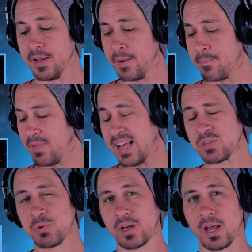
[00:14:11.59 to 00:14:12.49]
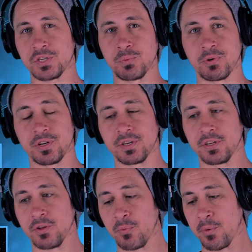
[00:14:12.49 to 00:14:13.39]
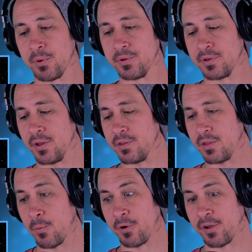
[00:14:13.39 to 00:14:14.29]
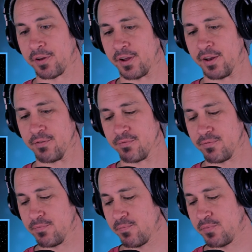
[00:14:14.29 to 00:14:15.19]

And last week I actually predicted that they were going to kind of